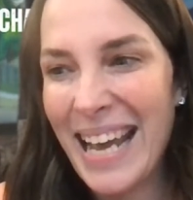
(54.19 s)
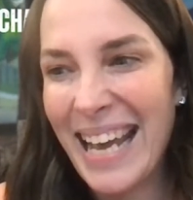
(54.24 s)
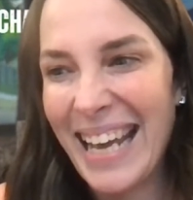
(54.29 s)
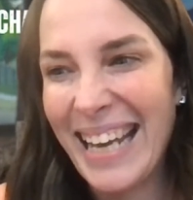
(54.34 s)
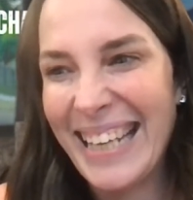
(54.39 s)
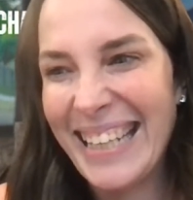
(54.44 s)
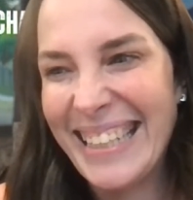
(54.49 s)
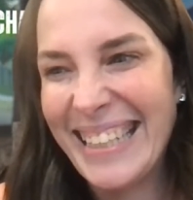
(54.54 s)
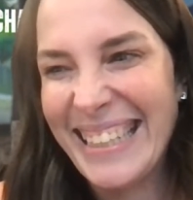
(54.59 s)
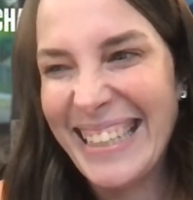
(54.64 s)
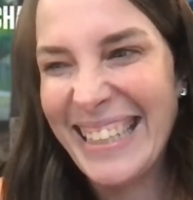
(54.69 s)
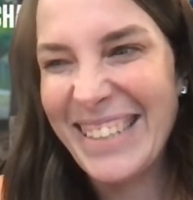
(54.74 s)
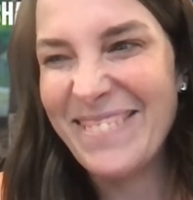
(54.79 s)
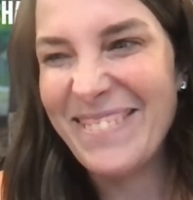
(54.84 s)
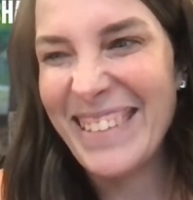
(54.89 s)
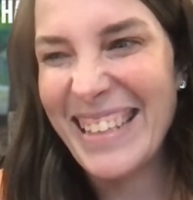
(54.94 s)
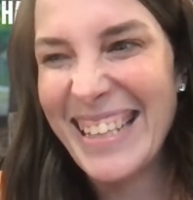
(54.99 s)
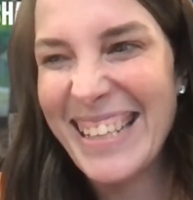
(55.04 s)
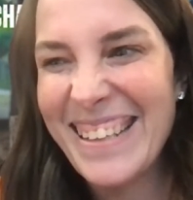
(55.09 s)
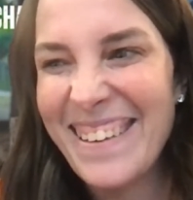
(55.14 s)
And
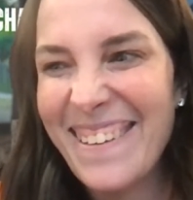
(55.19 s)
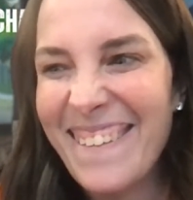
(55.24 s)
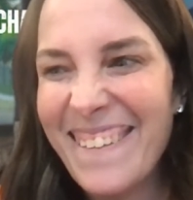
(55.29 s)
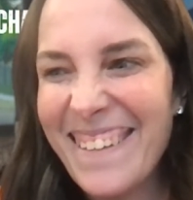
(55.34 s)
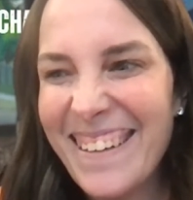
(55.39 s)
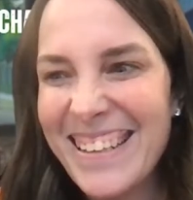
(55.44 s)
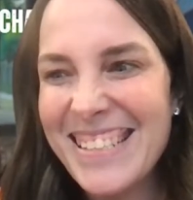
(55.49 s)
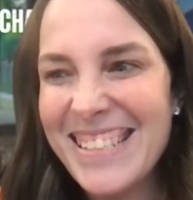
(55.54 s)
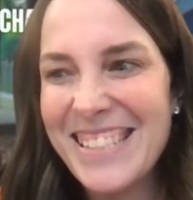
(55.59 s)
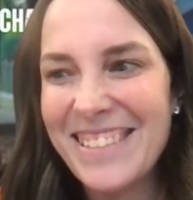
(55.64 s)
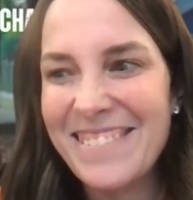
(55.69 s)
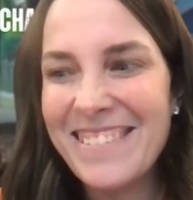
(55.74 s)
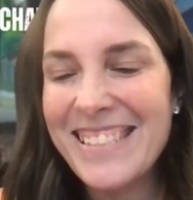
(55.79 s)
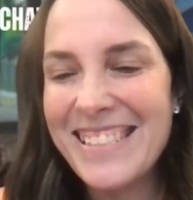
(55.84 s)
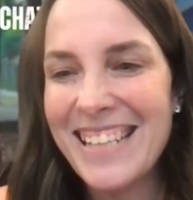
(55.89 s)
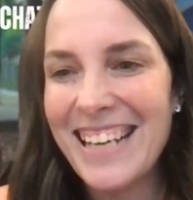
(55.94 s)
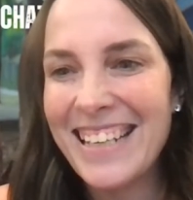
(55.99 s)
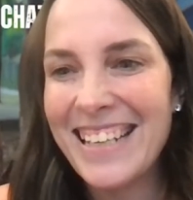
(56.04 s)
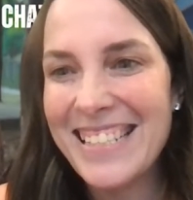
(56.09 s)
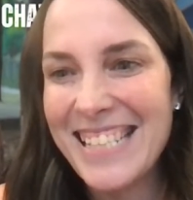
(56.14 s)
we are so
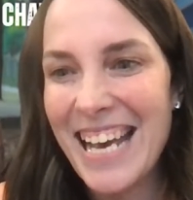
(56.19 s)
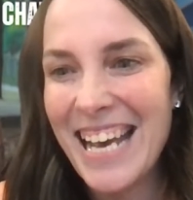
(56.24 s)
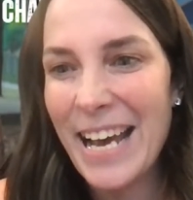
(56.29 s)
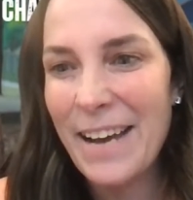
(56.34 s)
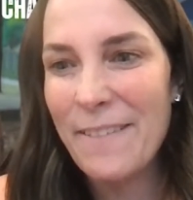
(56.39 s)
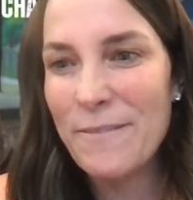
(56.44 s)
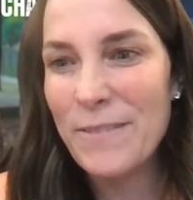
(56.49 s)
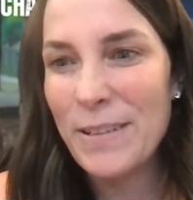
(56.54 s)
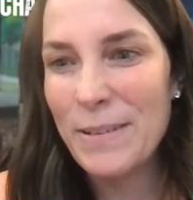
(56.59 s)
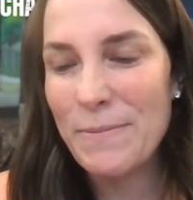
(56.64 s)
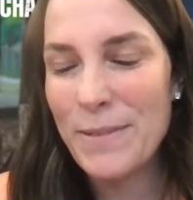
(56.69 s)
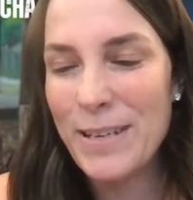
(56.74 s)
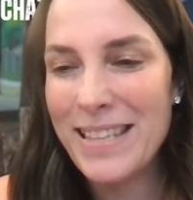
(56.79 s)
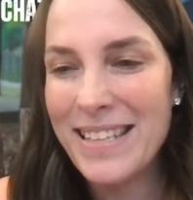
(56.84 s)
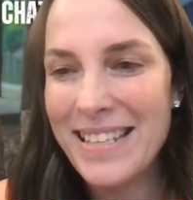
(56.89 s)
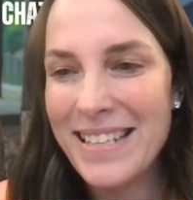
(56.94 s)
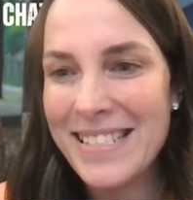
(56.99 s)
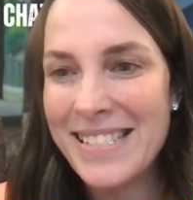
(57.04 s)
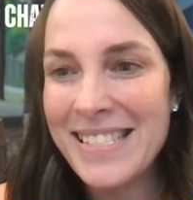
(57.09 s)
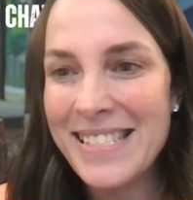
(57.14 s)
excited to have them with
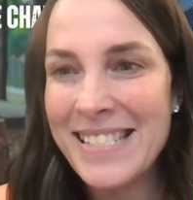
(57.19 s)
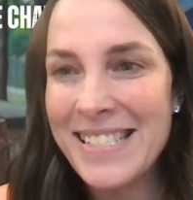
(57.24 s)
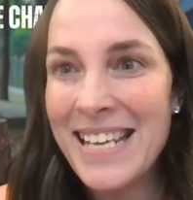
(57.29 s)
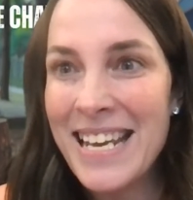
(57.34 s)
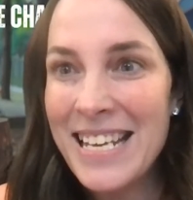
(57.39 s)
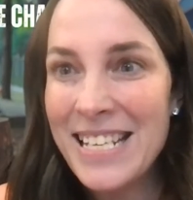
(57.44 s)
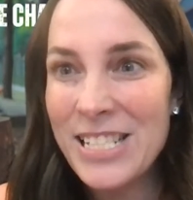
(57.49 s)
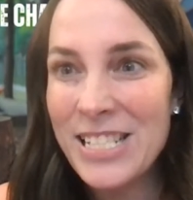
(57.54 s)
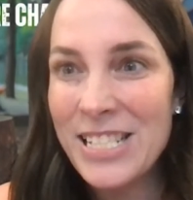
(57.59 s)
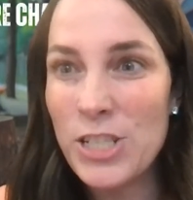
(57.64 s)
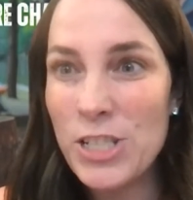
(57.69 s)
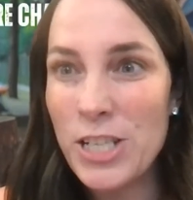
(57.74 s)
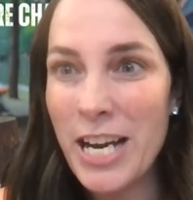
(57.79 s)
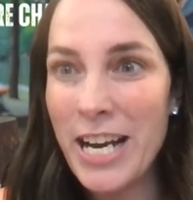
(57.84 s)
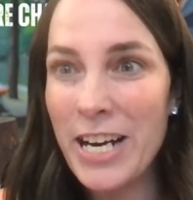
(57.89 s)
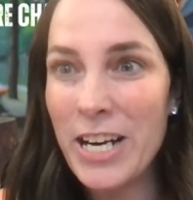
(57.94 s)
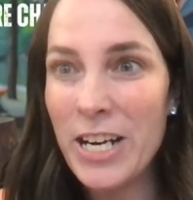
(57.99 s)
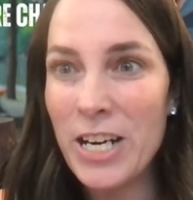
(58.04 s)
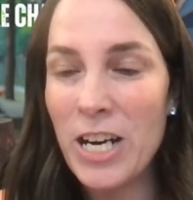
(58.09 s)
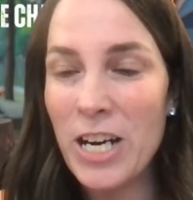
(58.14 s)
us to
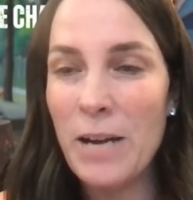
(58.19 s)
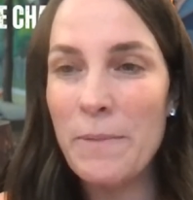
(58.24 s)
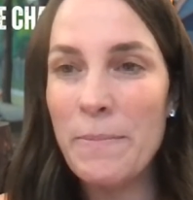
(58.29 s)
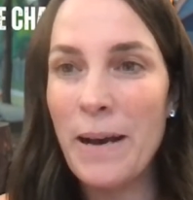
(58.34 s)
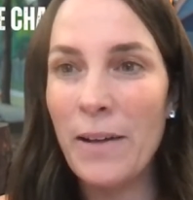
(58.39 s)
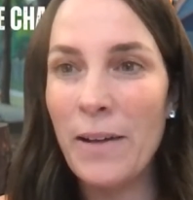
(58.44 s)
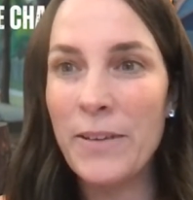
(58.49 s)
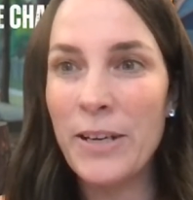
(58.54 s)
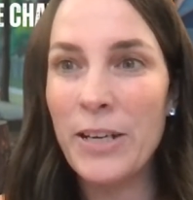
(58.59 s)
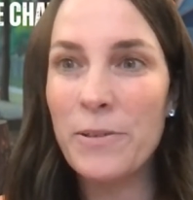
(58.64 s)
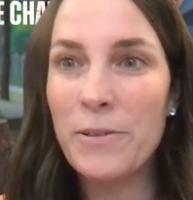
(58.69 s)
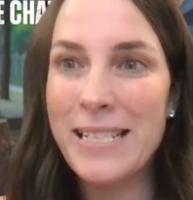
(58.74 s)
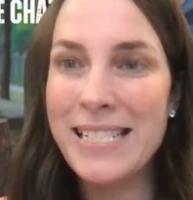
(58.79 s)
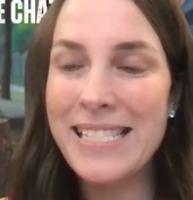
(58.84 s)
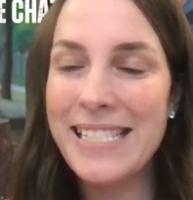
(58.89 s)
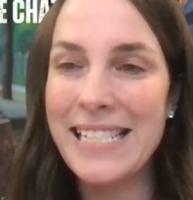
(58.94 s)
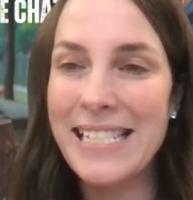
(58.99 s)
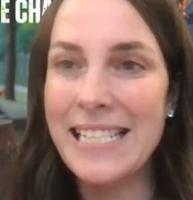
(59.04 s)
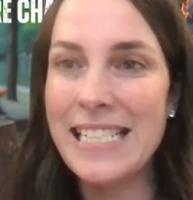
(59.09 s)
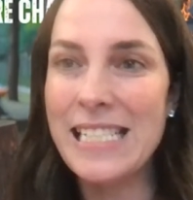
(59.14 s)
share about their
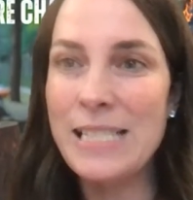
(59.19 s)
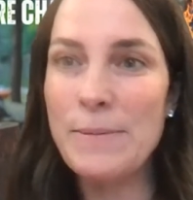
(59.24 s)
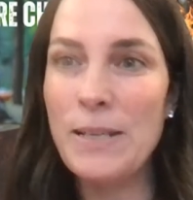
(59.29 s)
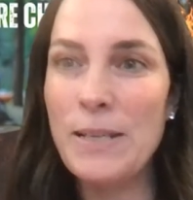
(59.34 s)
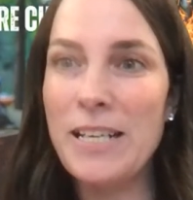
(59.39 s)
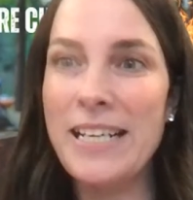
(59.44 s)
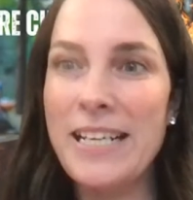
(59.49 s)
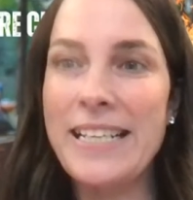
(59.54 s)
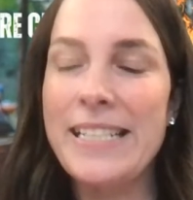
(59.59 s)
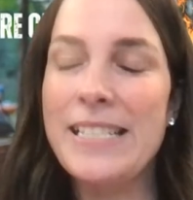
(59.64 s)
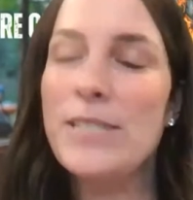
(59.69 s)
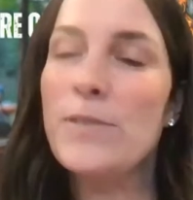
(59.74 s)
recent experience